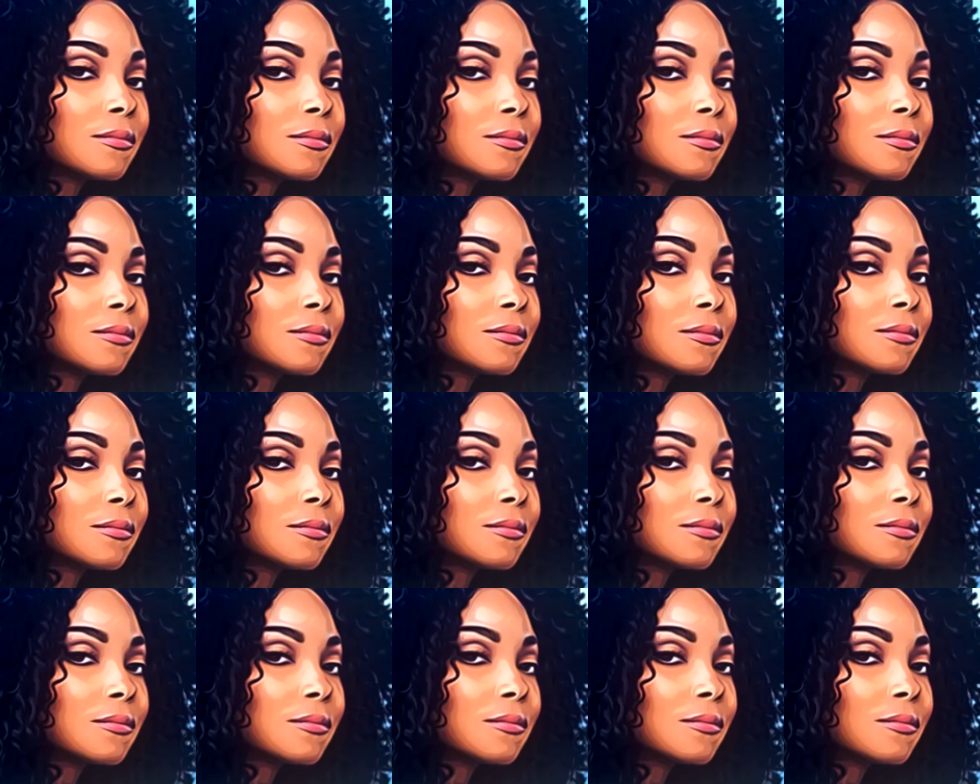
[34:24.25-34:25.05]
And to
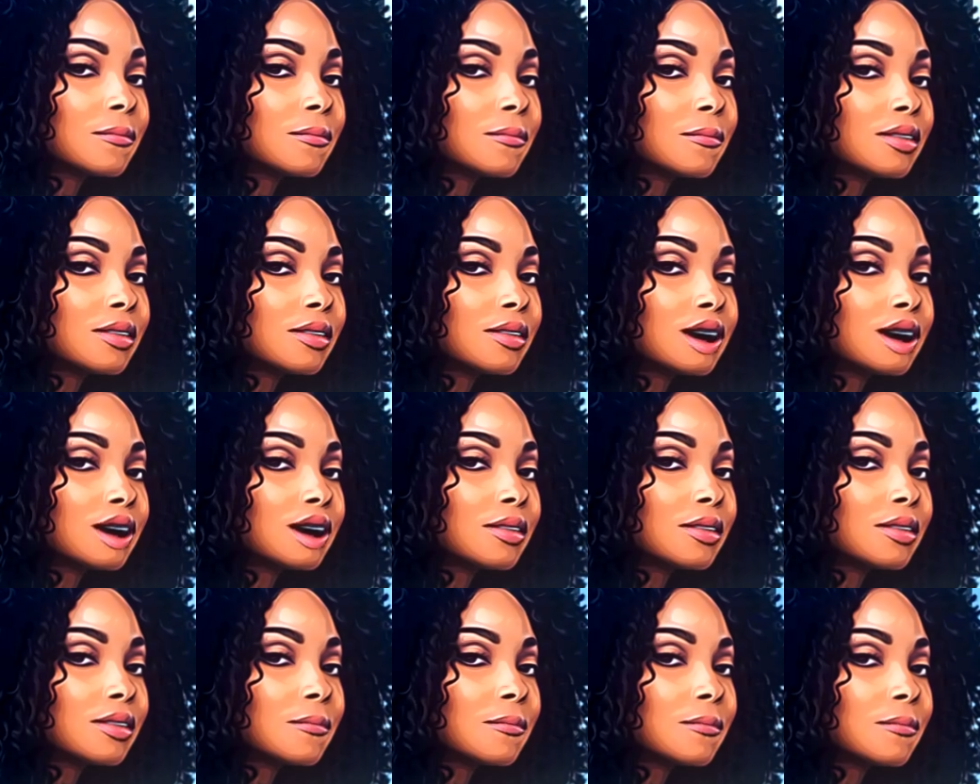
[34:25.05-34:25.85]
do it not
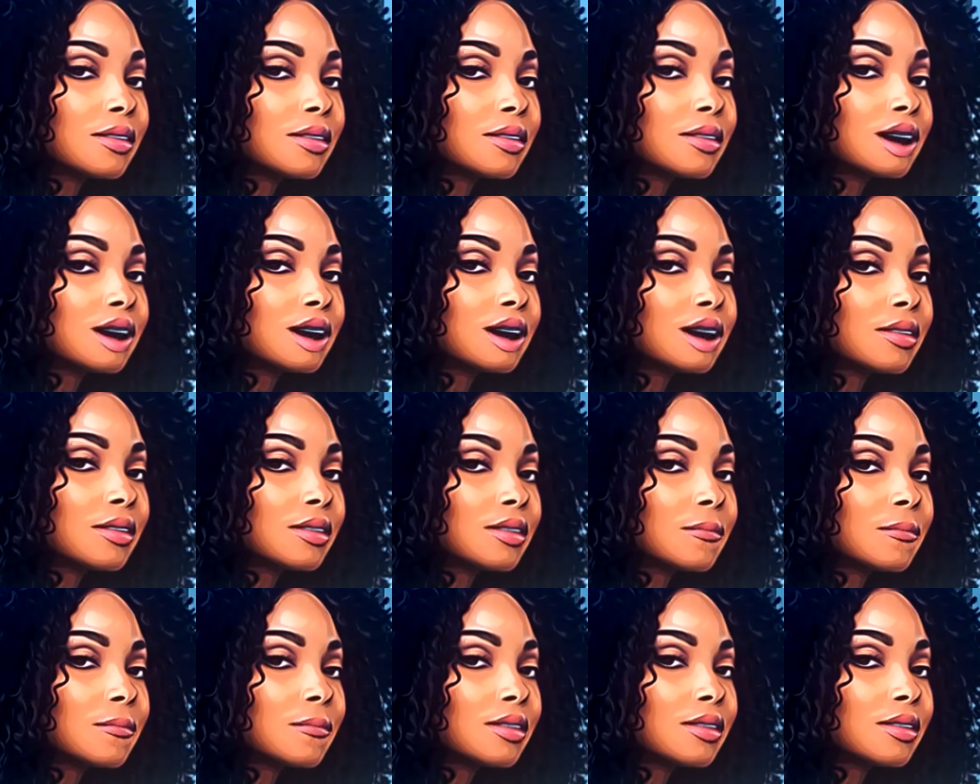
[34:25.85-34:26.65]
only with
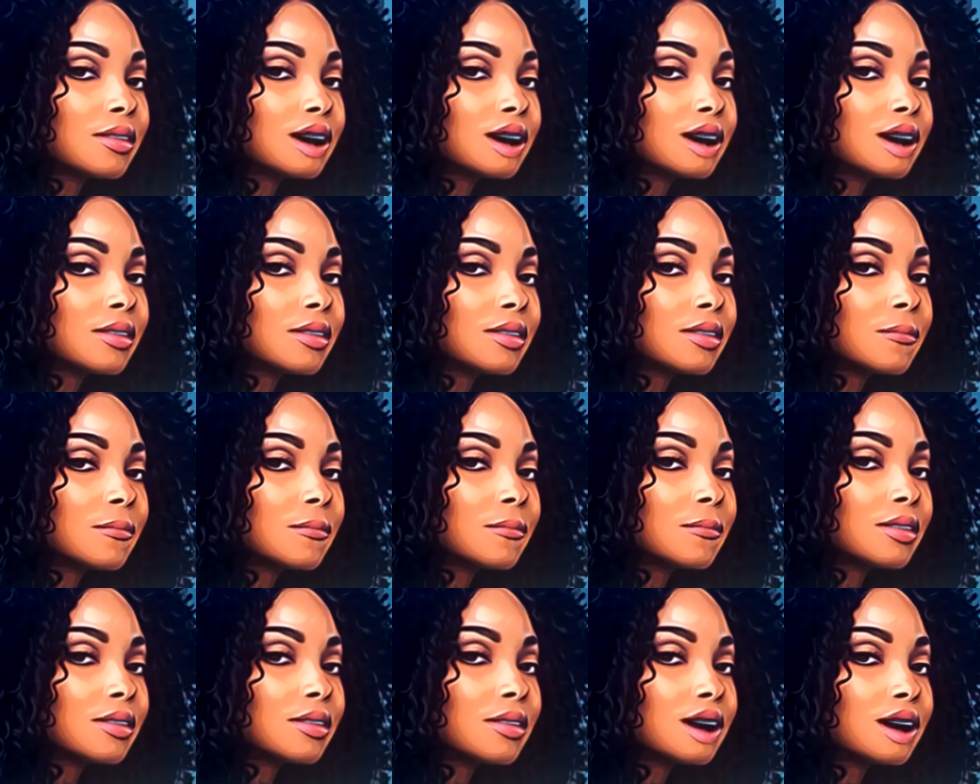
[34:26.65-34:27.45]
Kristen, but
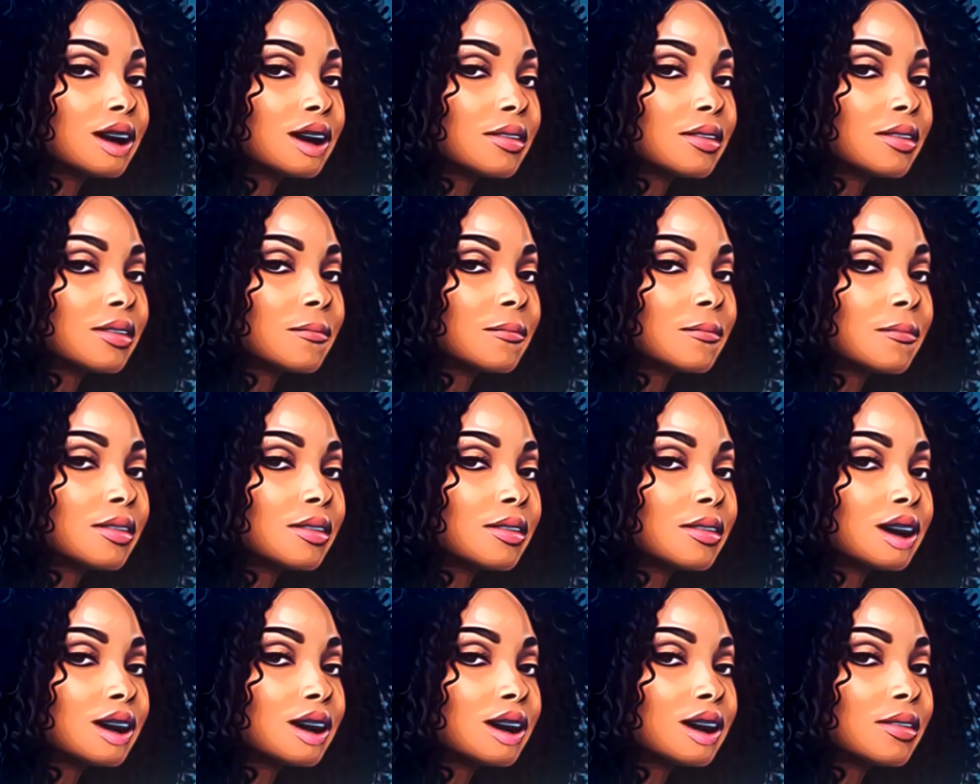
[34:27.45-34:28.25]
on
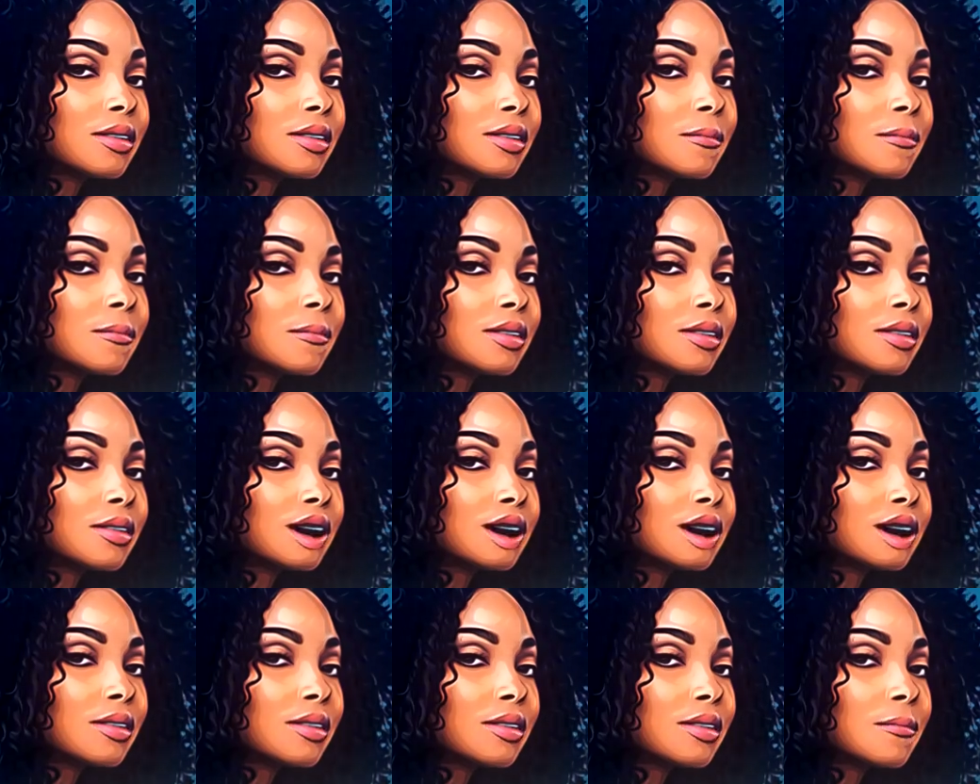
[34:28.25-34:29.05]
television, and we all
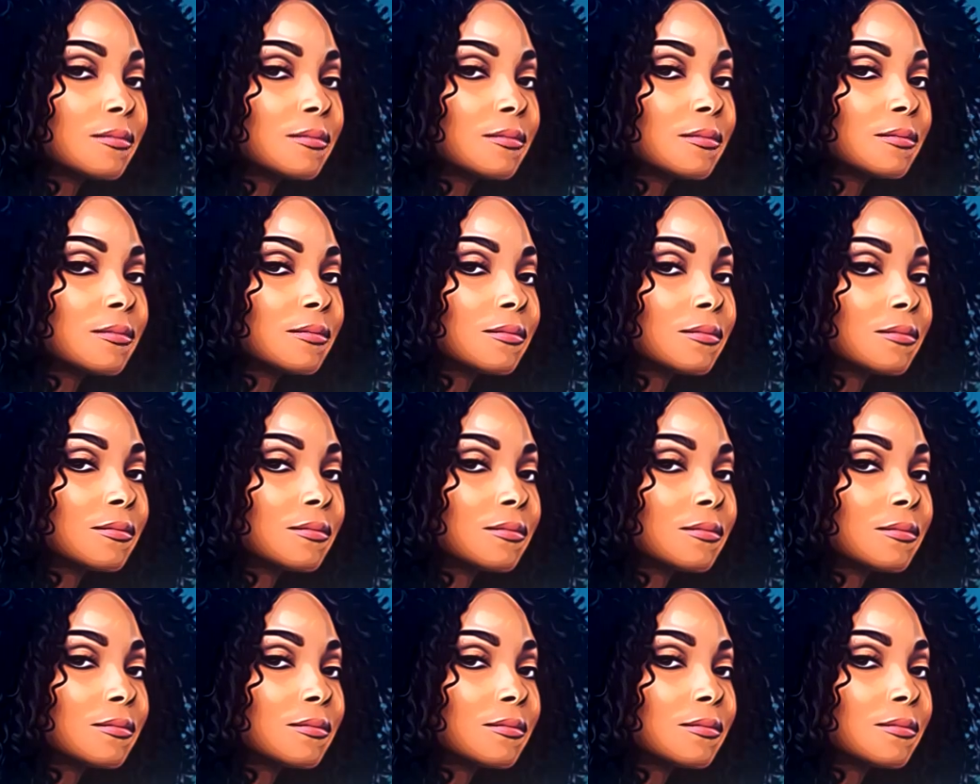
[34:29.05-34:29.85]
know how Mitch
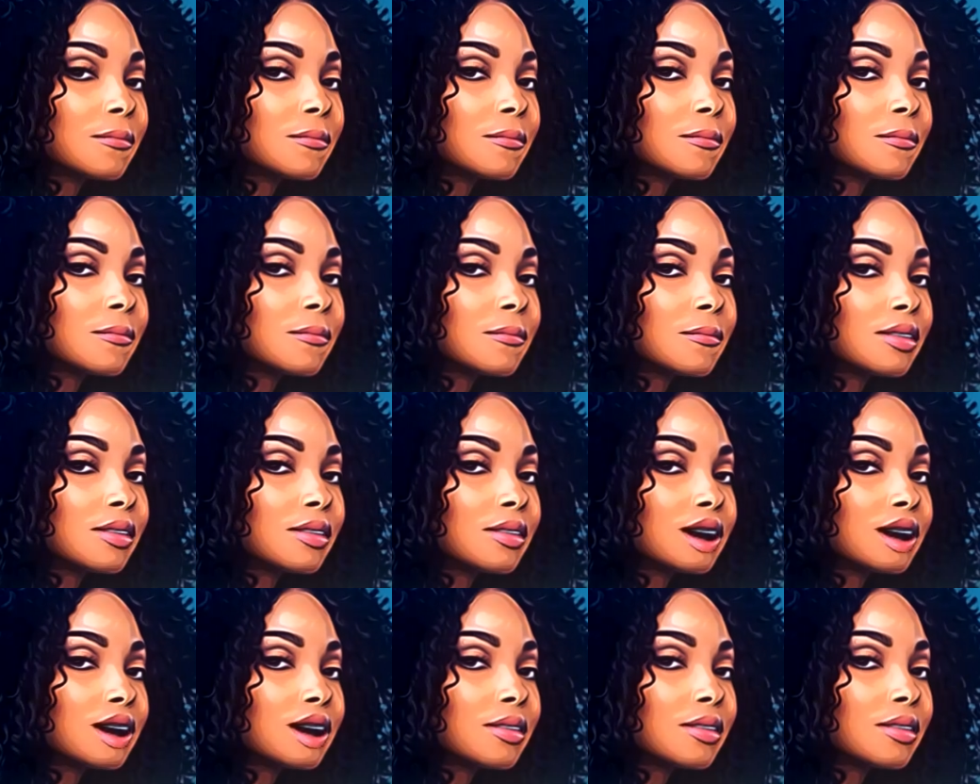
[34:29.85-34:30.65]
is, mm, that was a
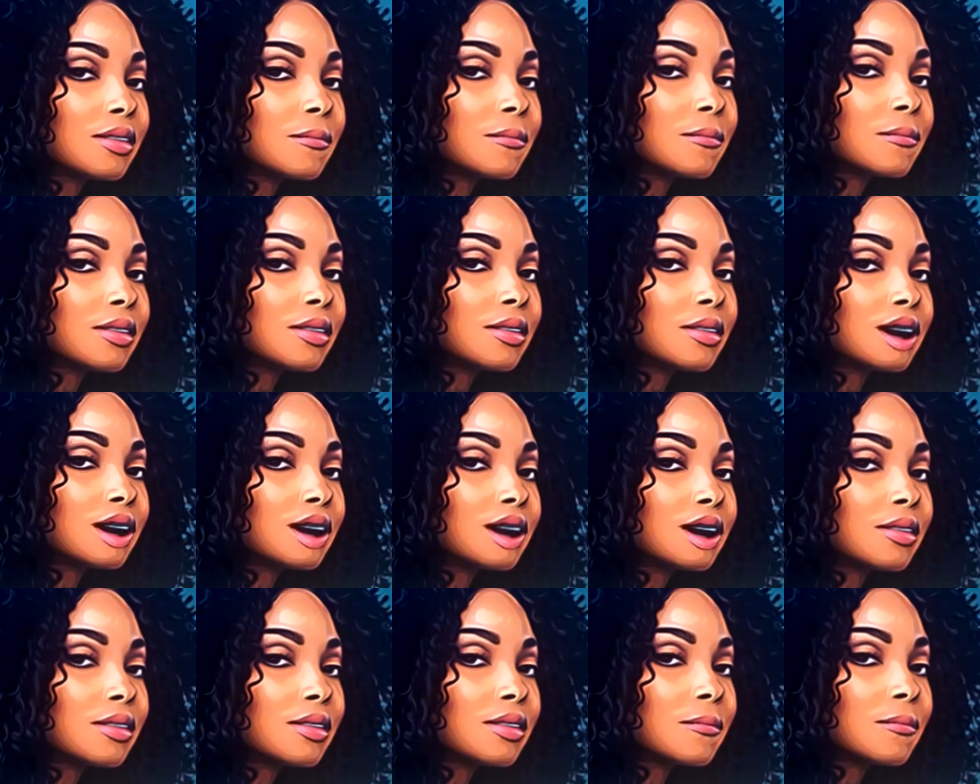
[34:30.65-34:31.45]
major milestone
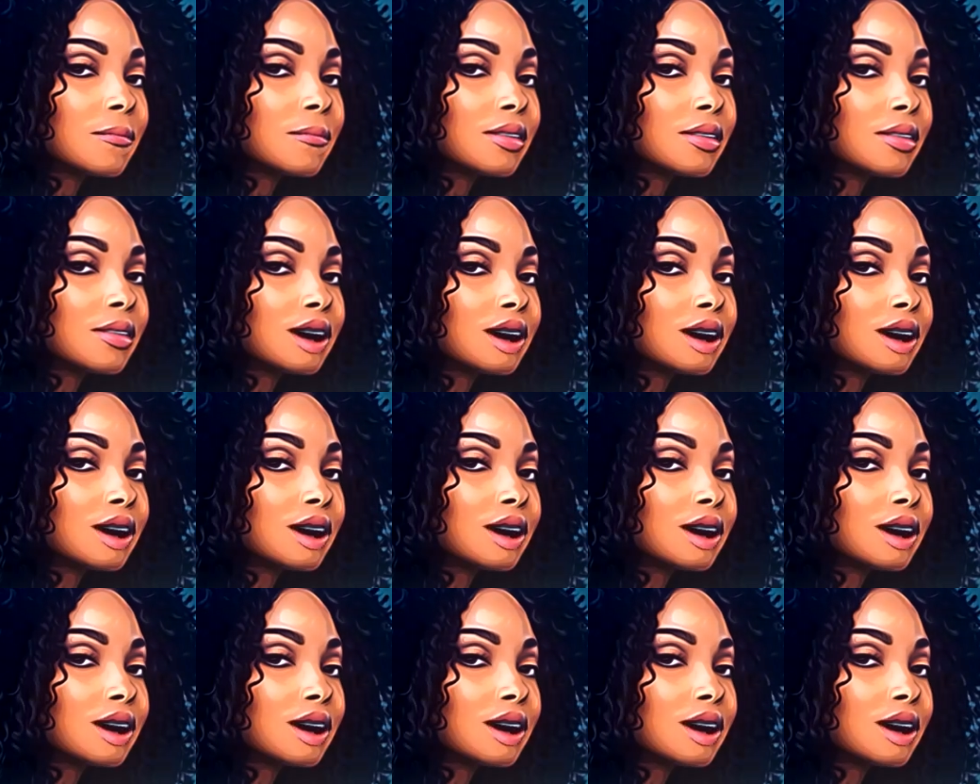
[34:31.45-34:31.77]
for Mitch.